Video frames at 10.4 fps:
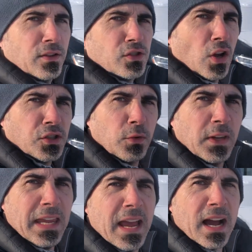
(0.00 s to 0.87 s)
There's also an
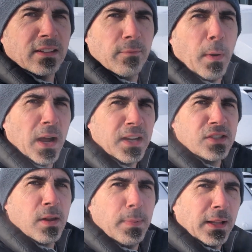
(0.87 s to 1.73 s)
e-active body
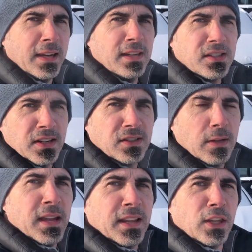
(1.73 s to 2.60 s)
stability
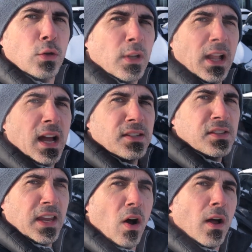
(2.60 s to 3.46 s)
system that utilizes
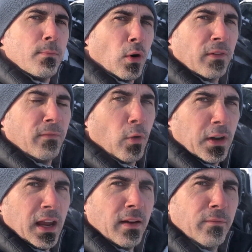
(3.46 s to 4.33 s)
the onboard
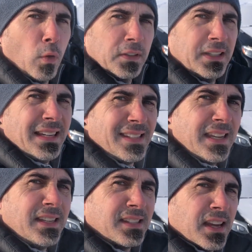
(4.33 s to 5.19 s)
48 volt
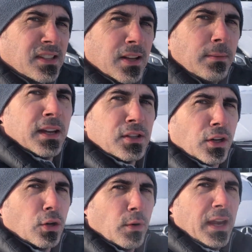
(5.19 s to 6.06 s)
DC system to
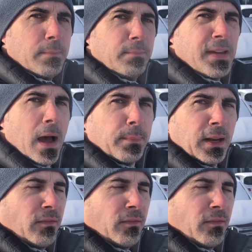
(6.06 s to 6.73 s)
create dampening